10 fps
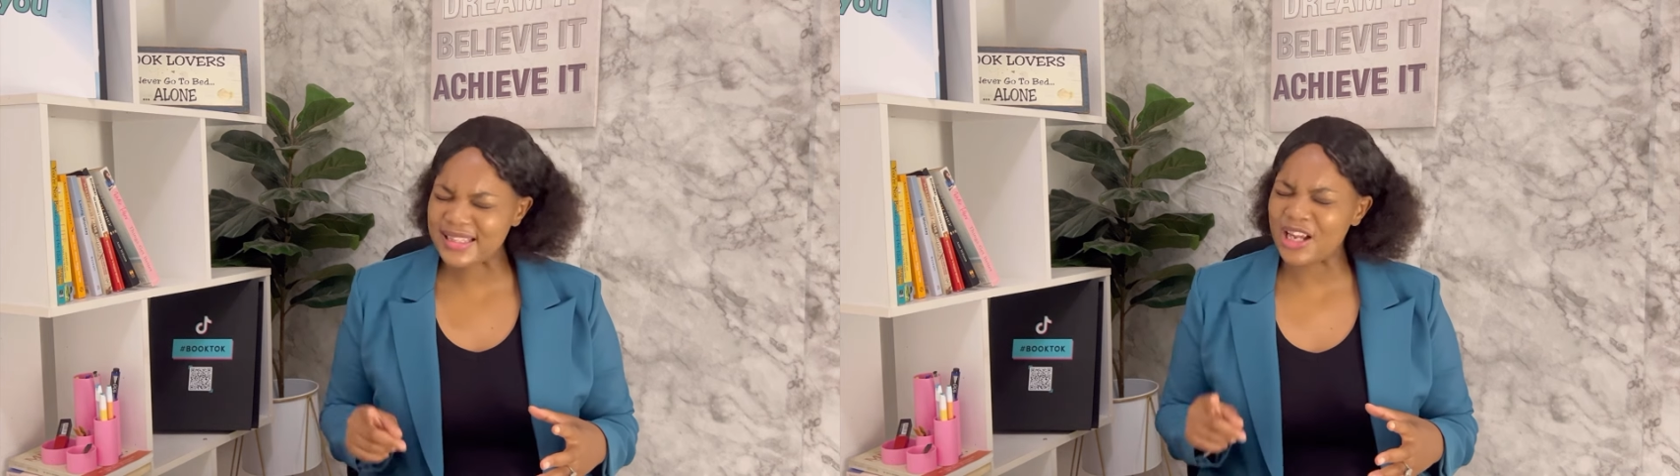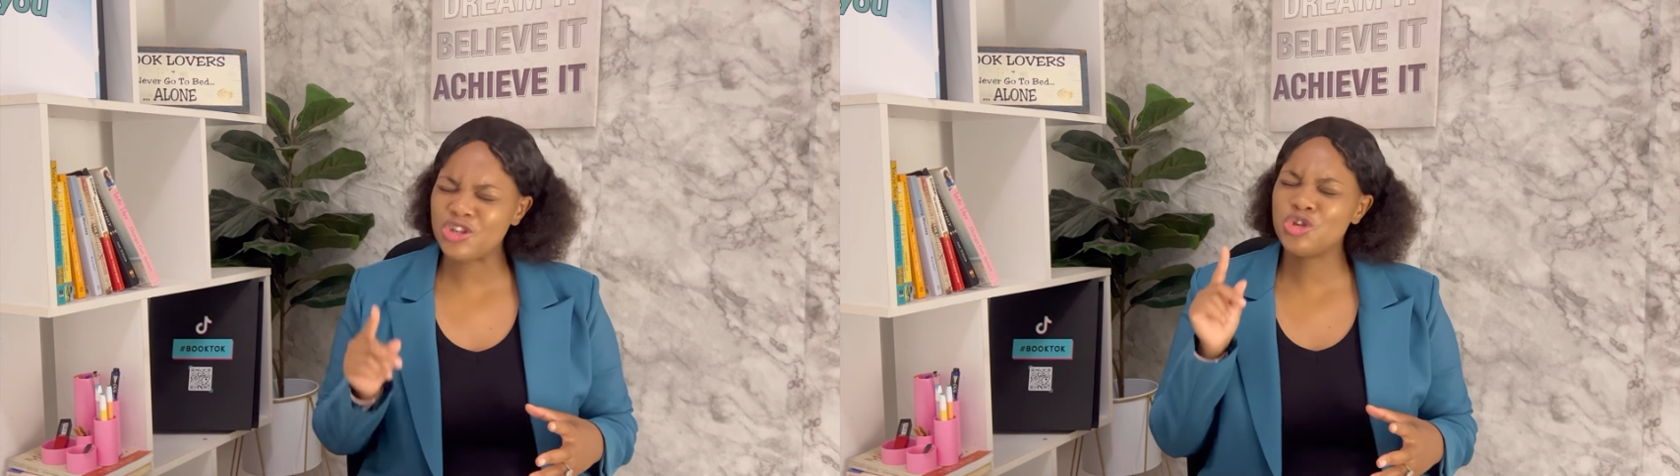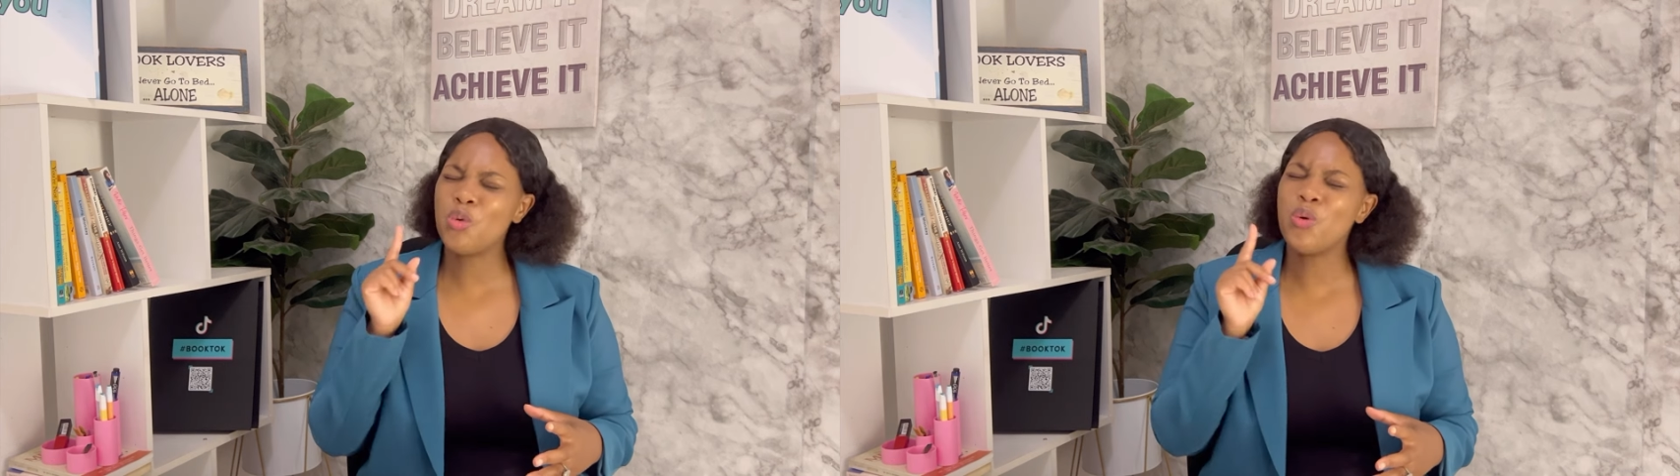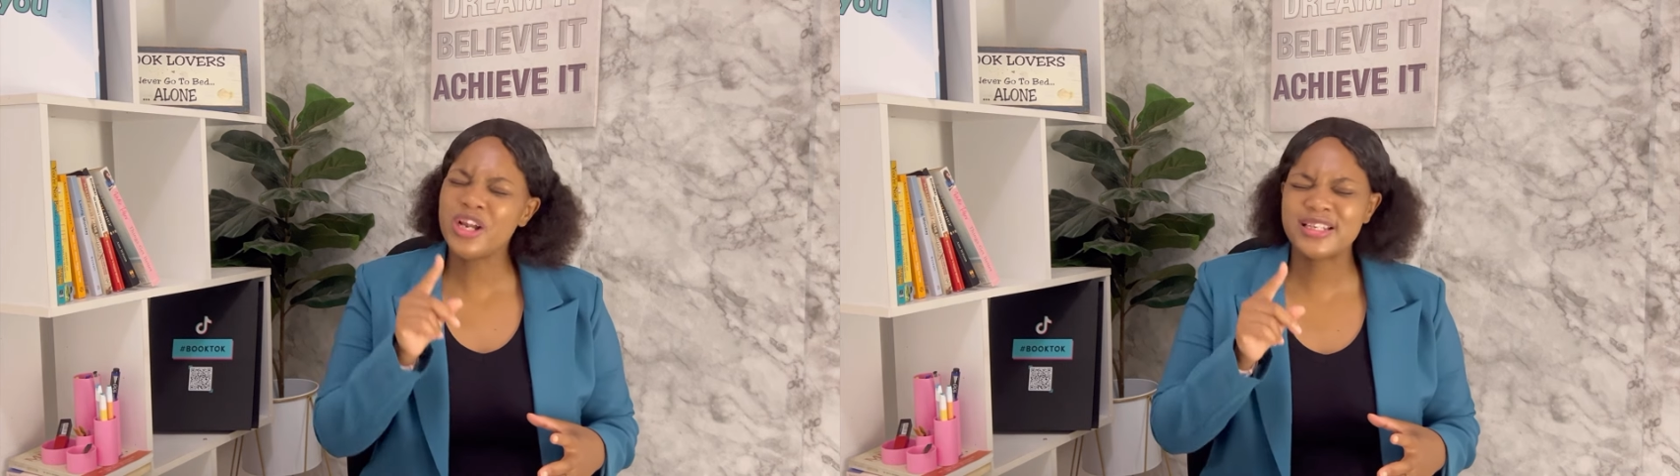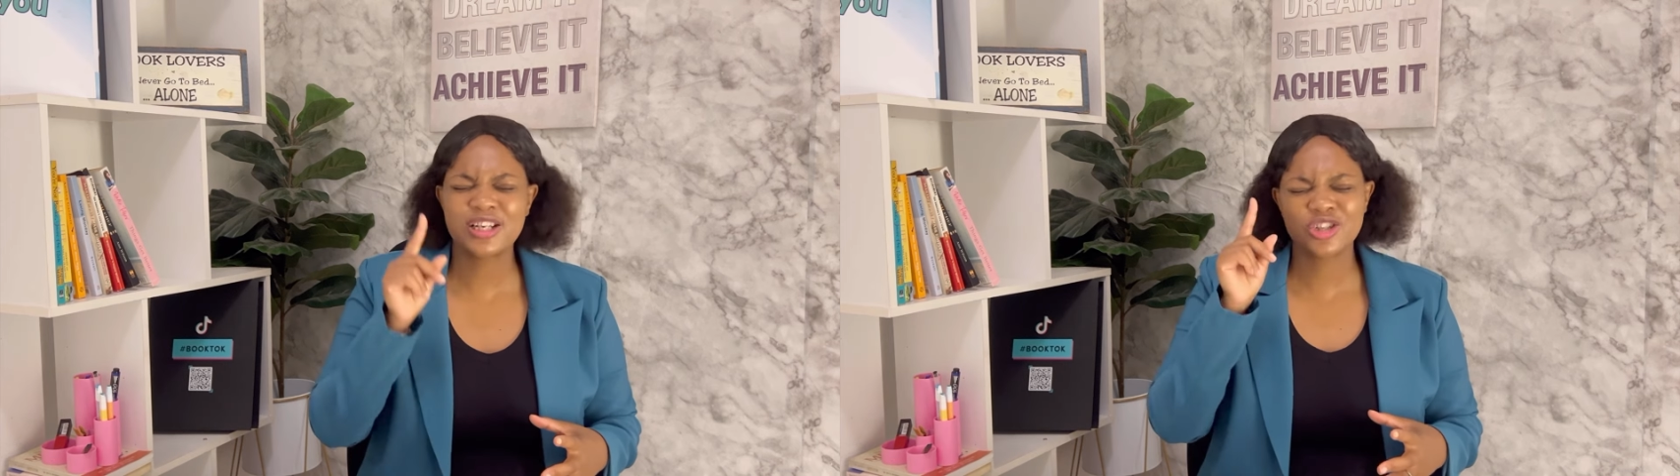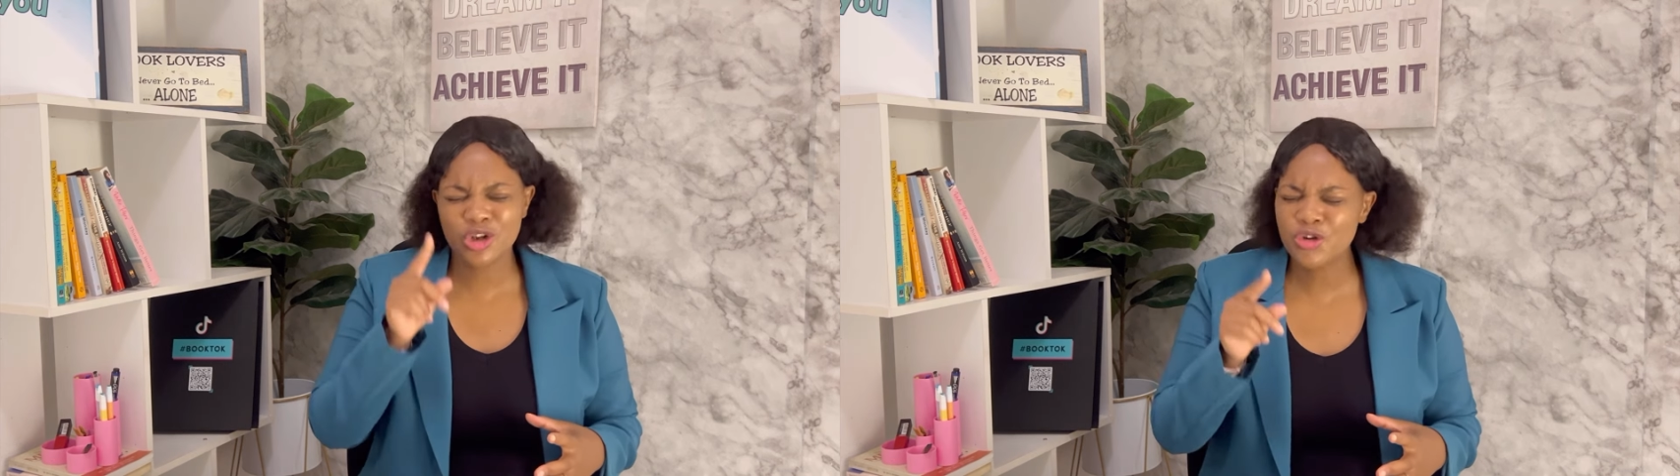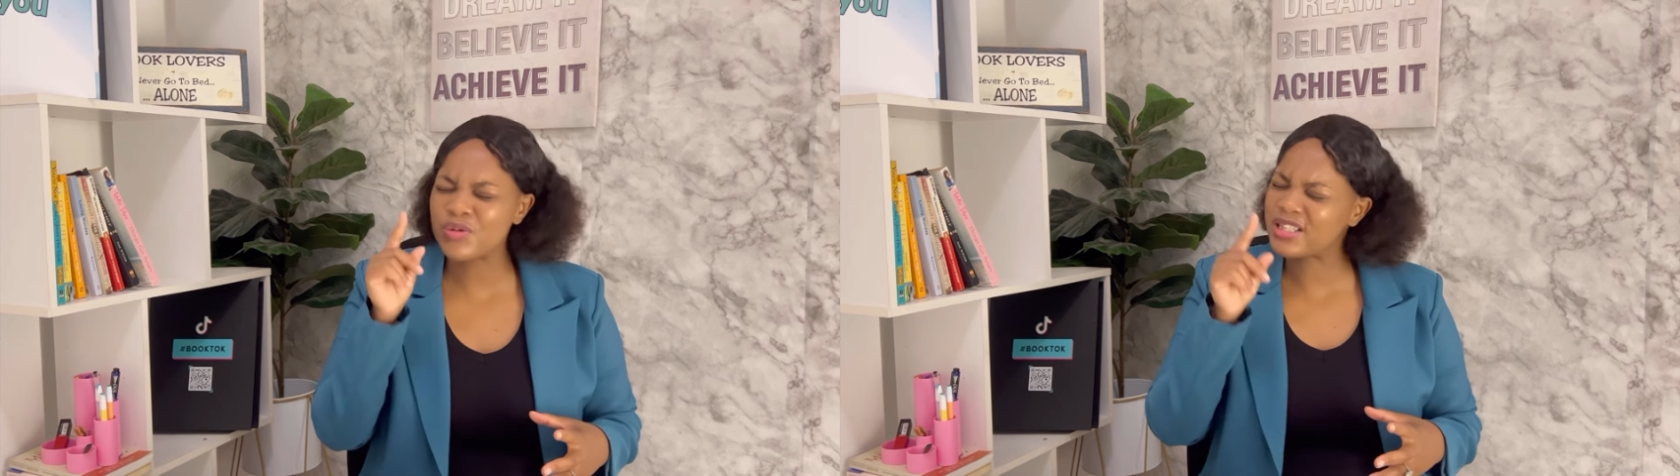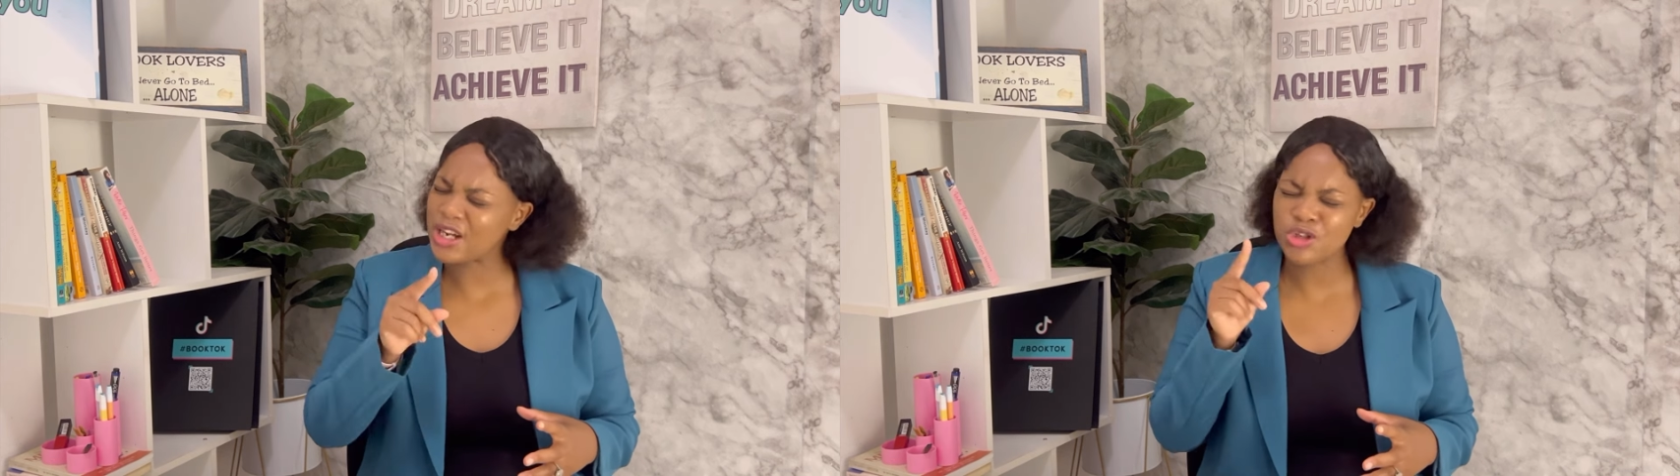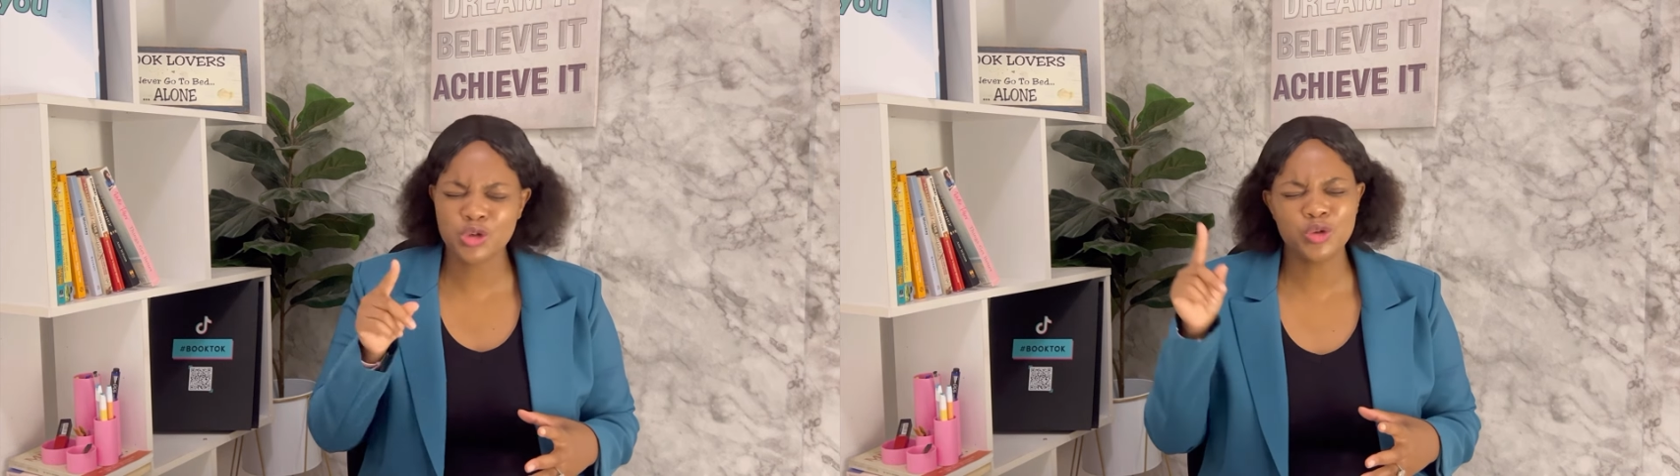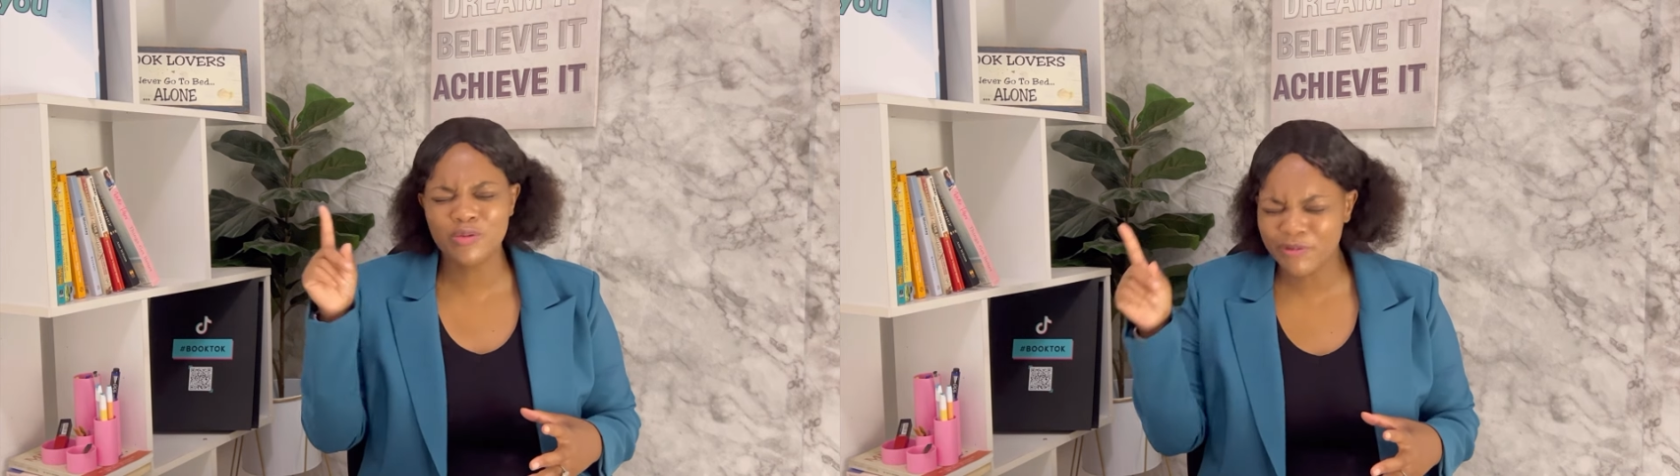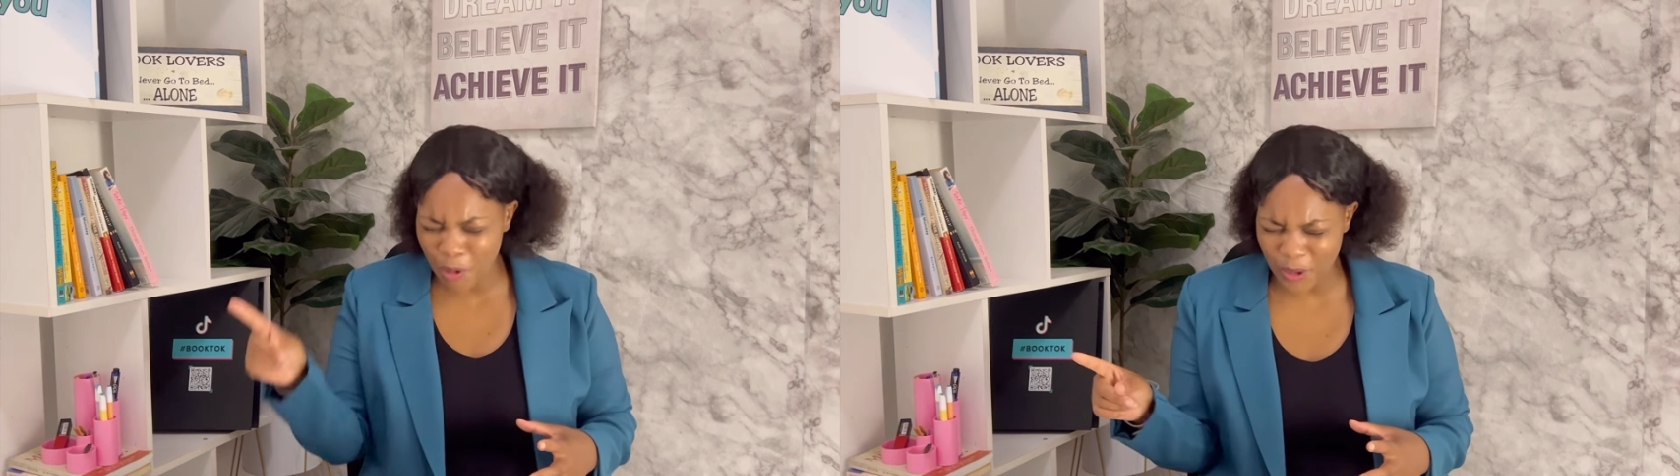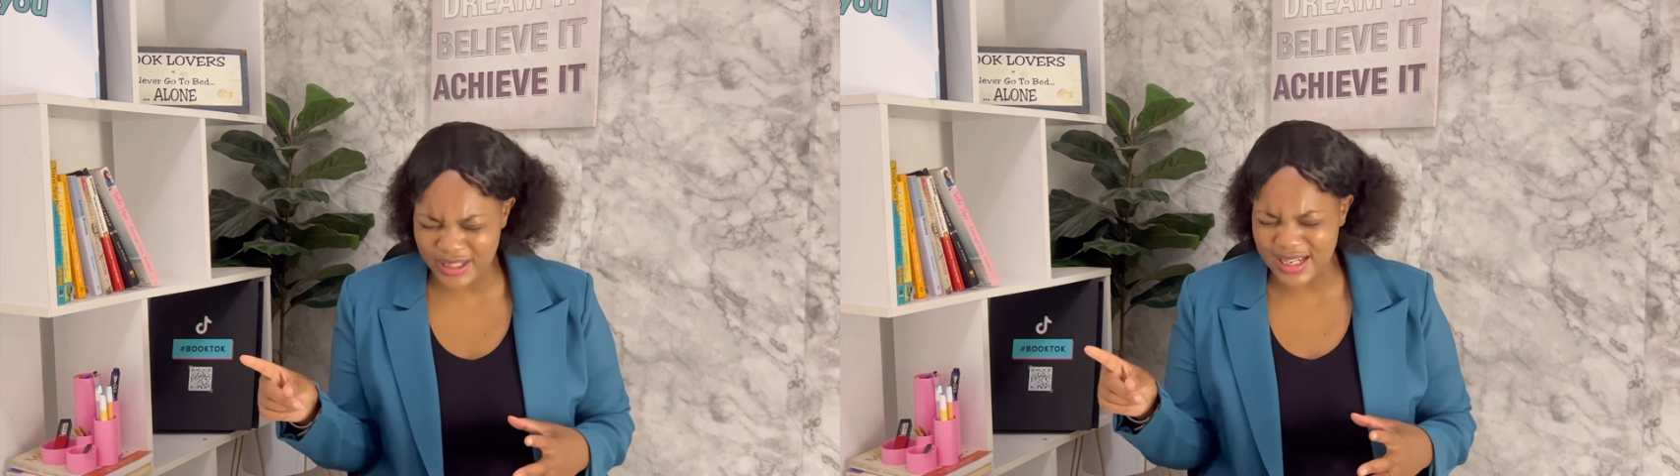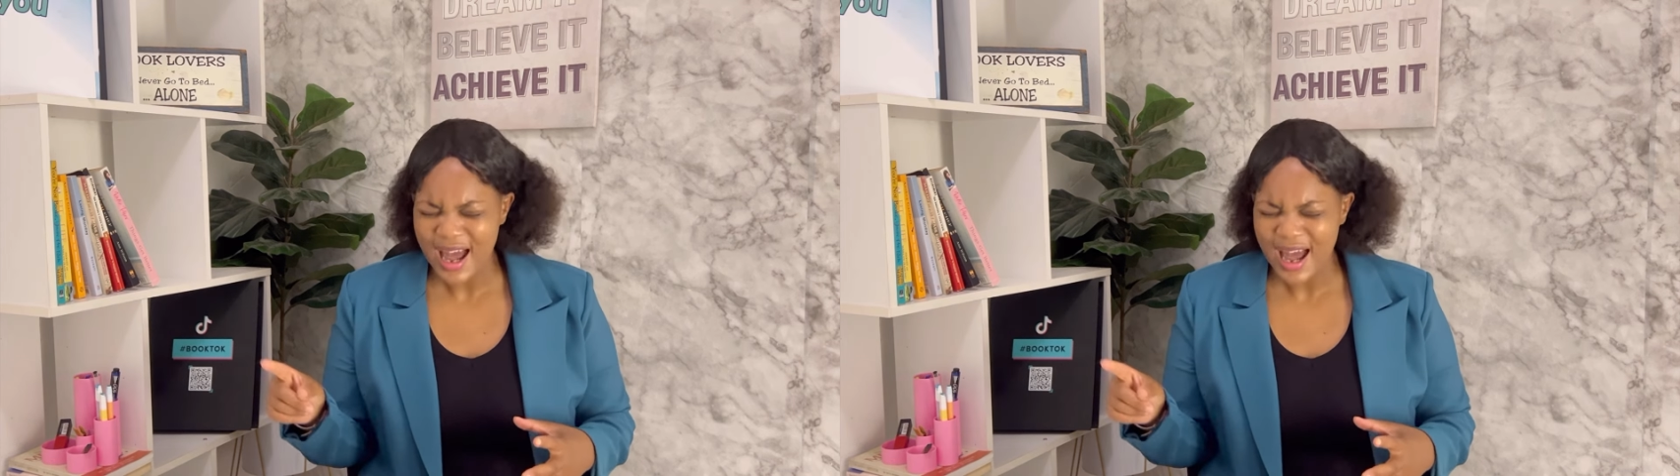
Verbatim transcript: that your word does not return to you void.